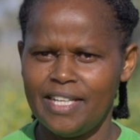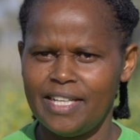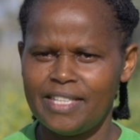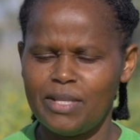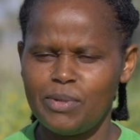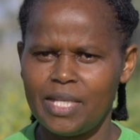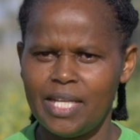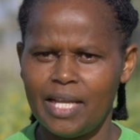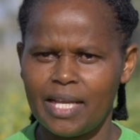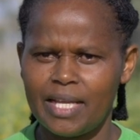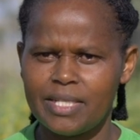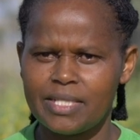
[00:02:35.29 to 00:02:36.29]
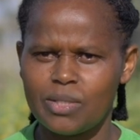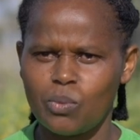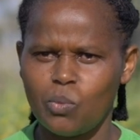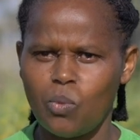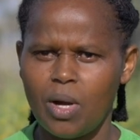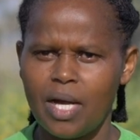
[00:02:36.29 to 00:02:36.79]
And then we realized,
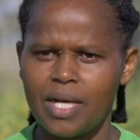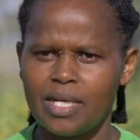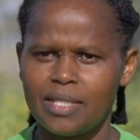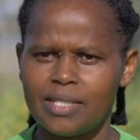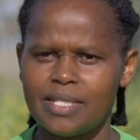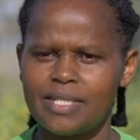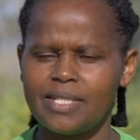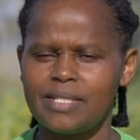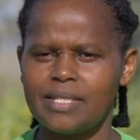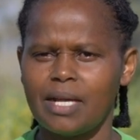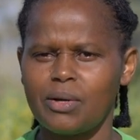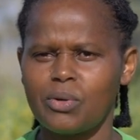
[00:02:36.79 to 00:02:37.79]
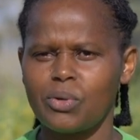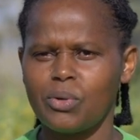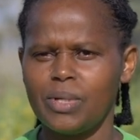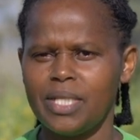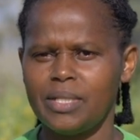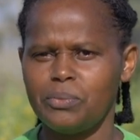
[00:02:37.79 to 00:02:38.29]
wow, the seeds are
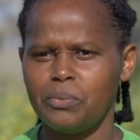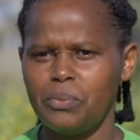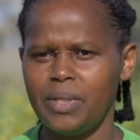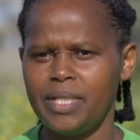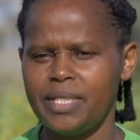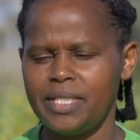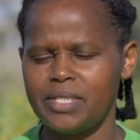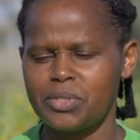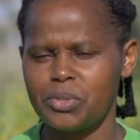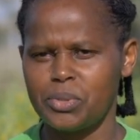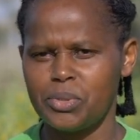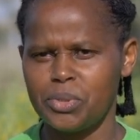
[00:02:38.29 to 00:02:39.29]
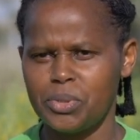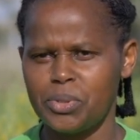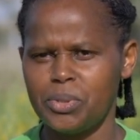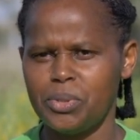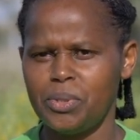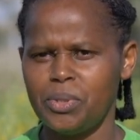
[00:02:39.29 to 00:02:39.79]
growing. We need to
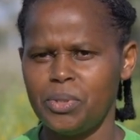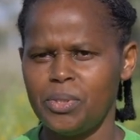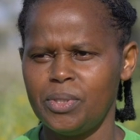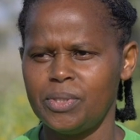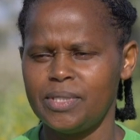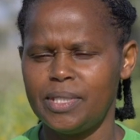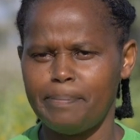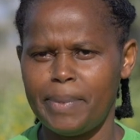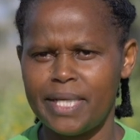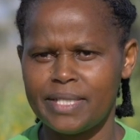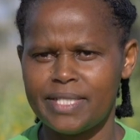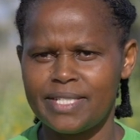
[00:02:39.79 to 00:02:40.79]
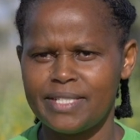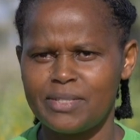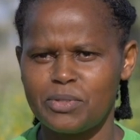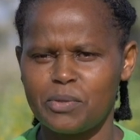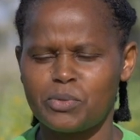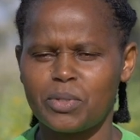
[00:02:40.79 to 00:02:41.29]
do the beds to